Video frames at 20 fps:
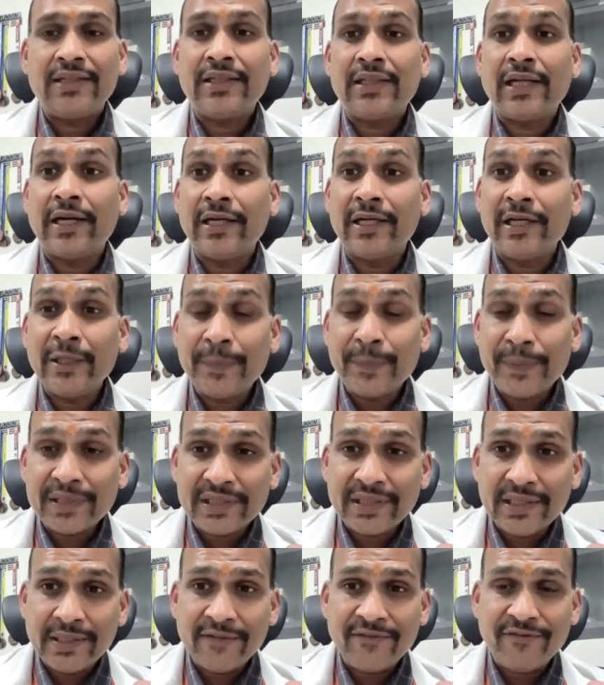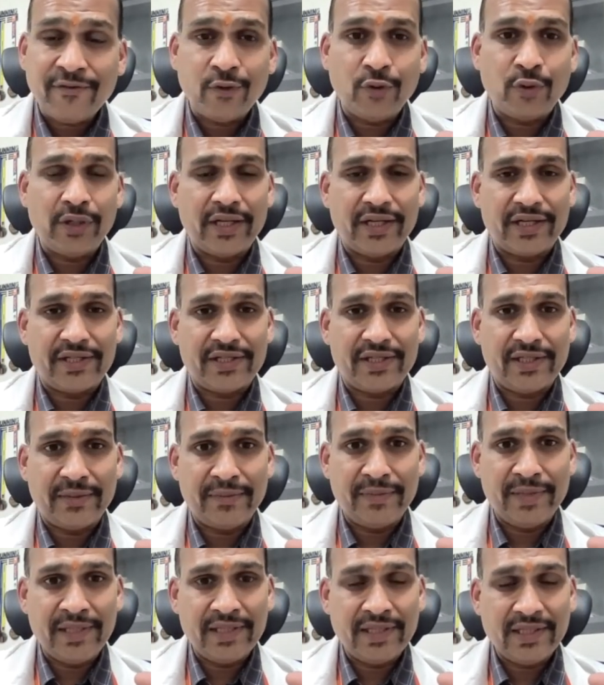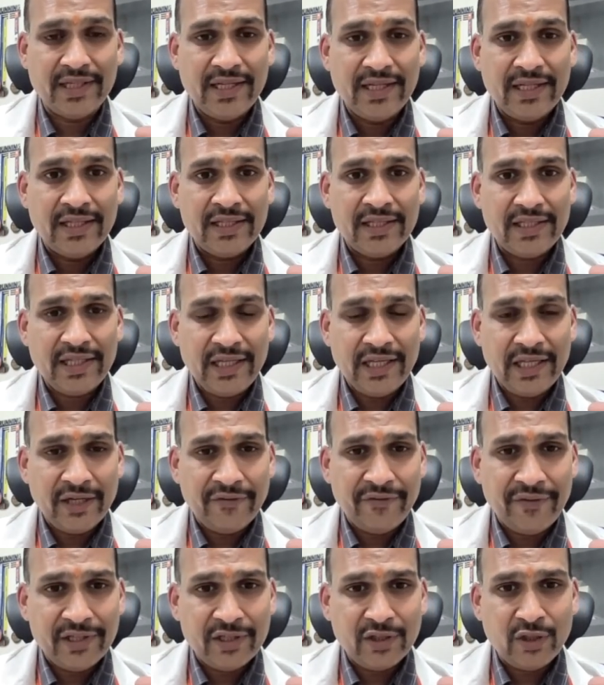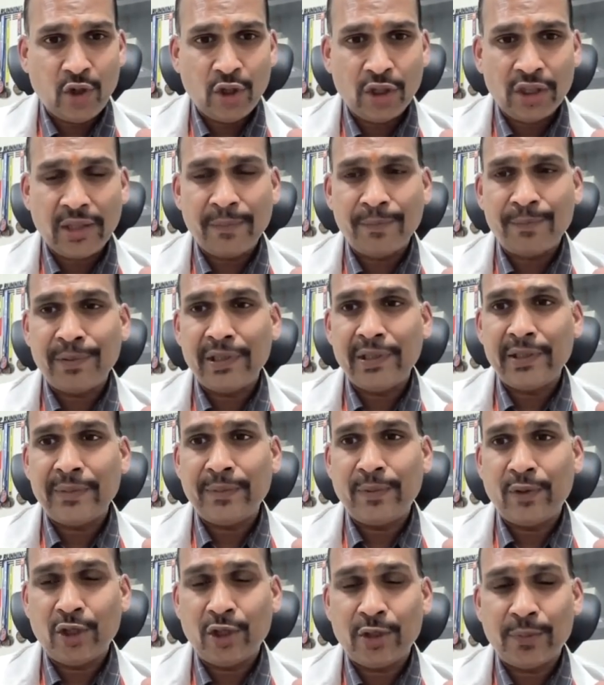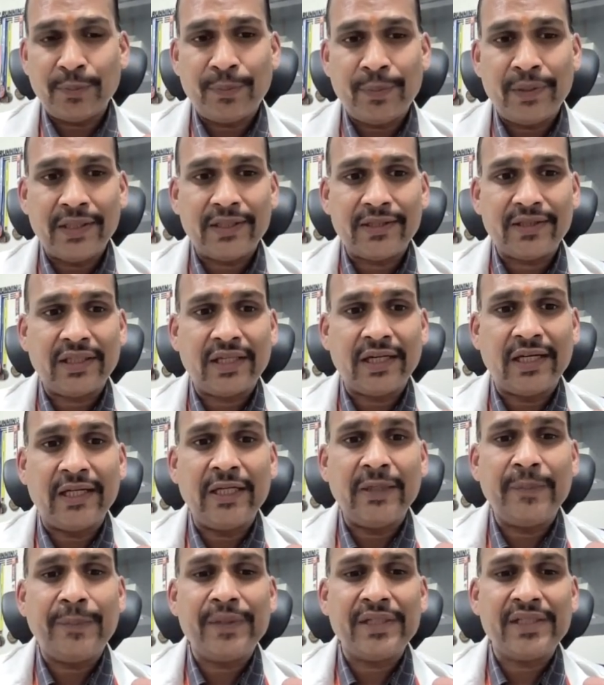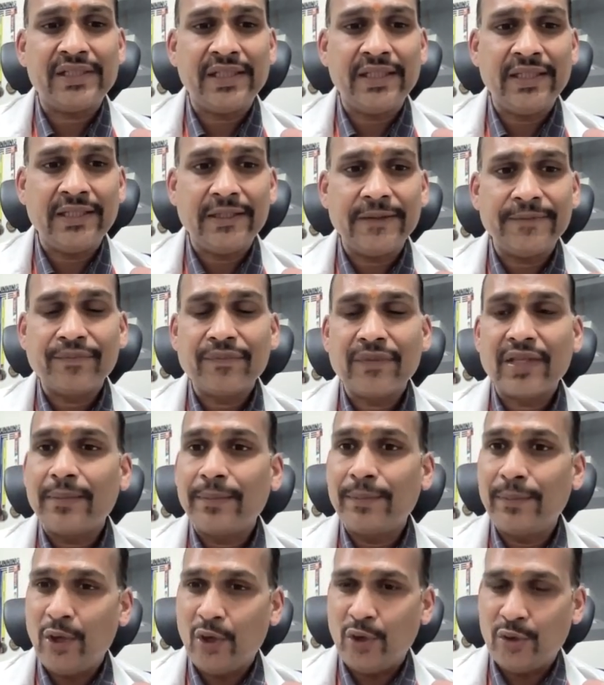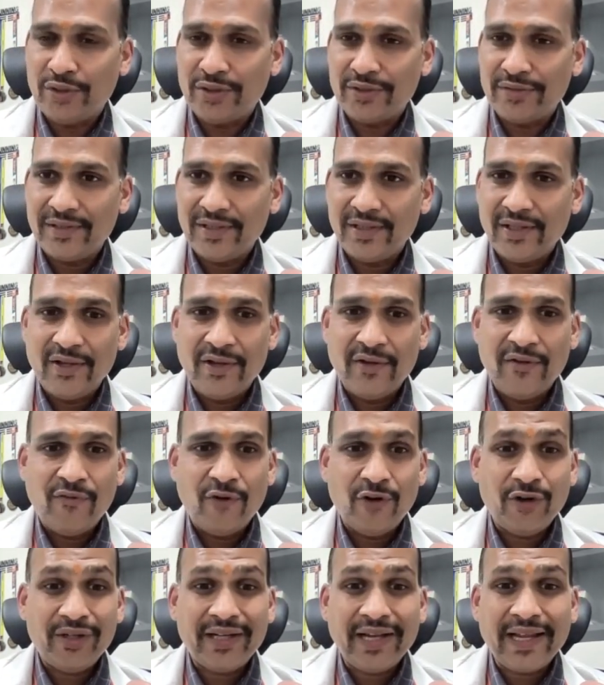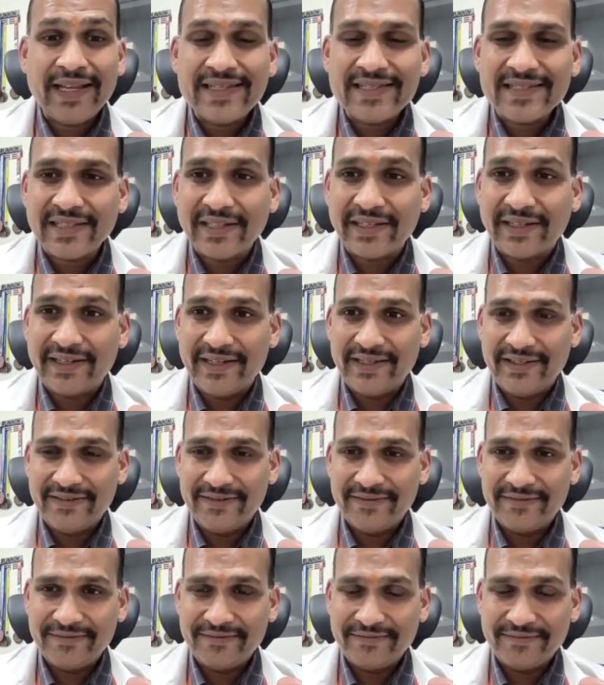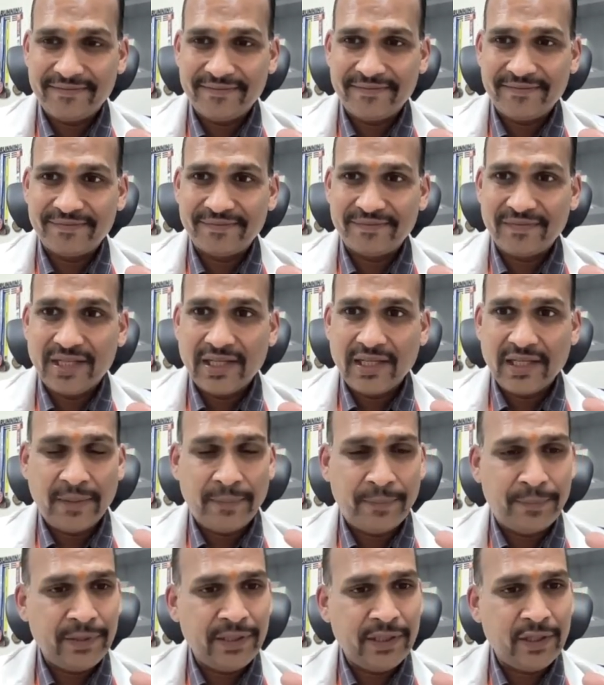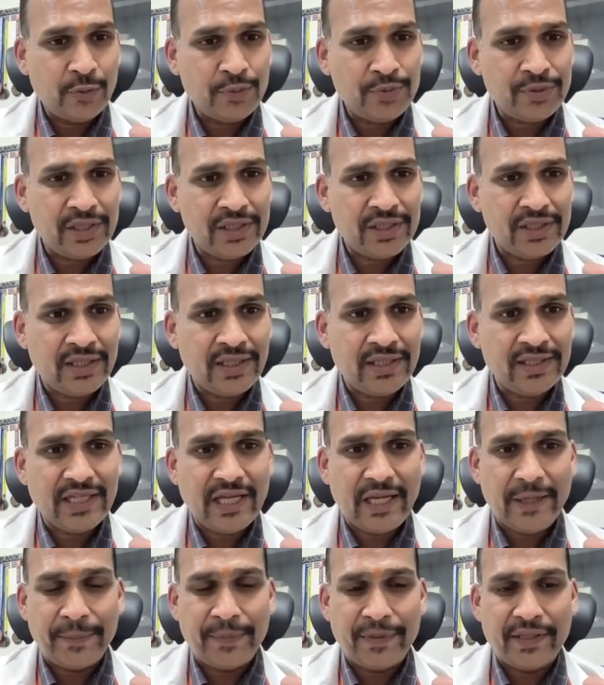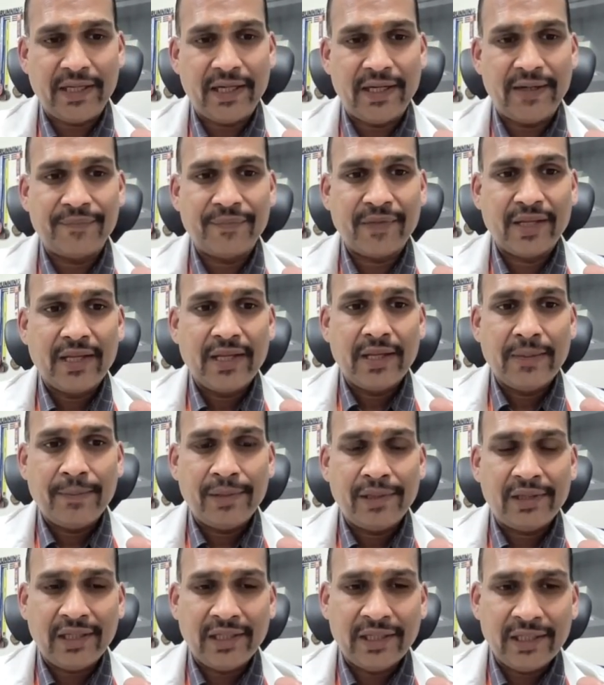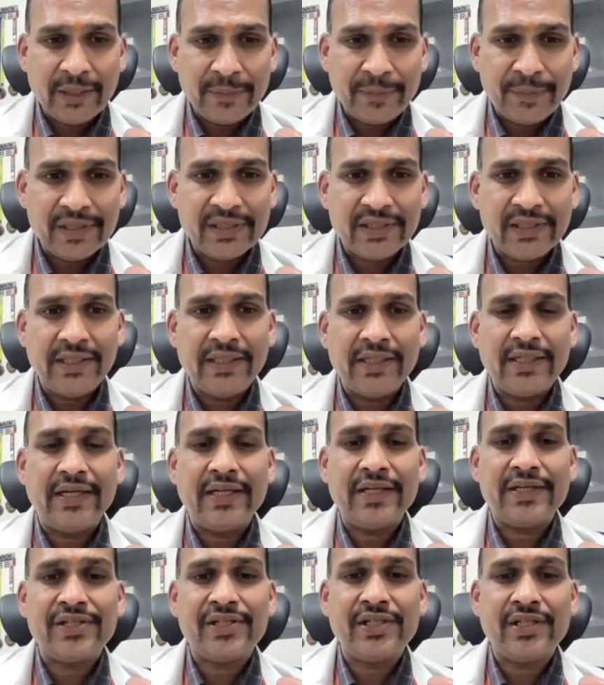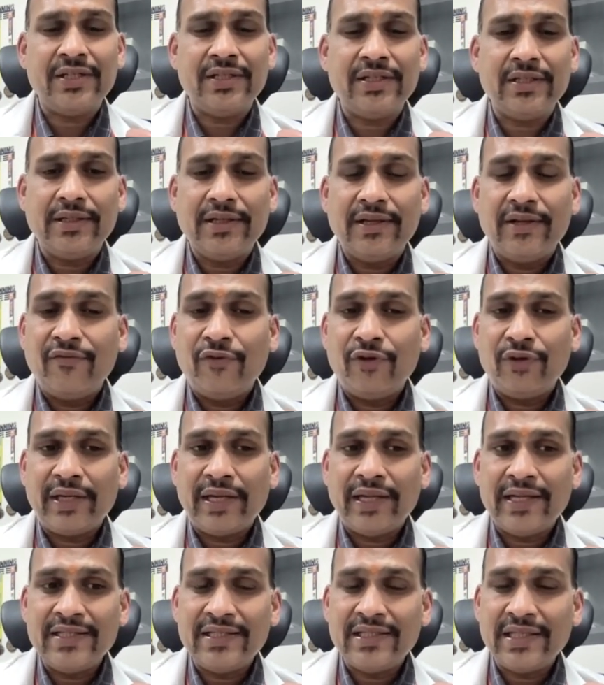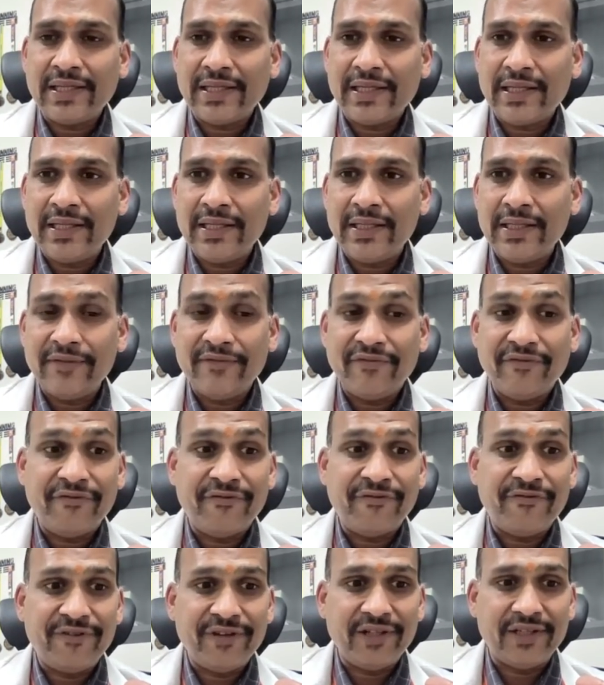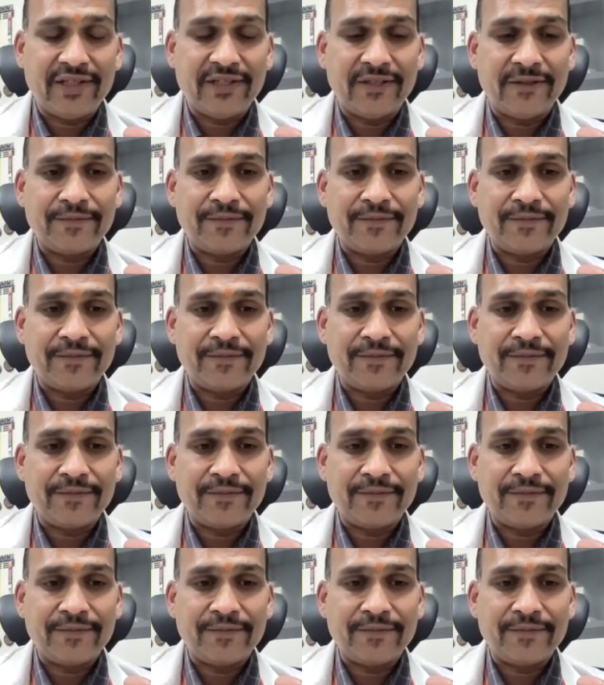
30% flow reduction, means airway is not completely blocked but 30% blocked for 10 seconds. Complete obstruction is apnea. For 30% reduction for 10 seconds with